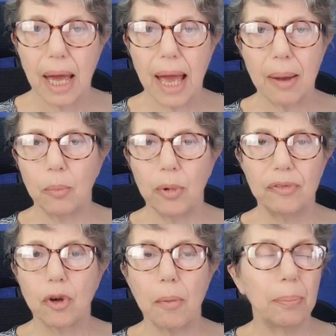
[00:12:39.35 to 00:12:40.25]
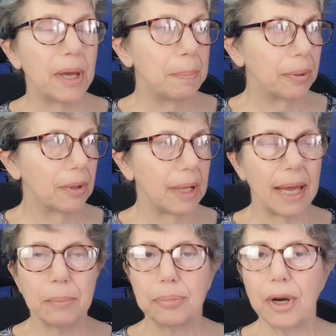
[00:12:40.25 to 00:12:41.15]
And we've got people
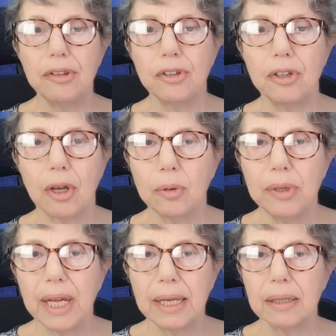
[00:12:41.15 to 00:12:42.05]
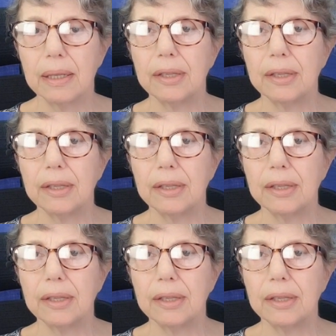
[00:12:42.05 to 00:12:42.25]
like Brendan O'Neill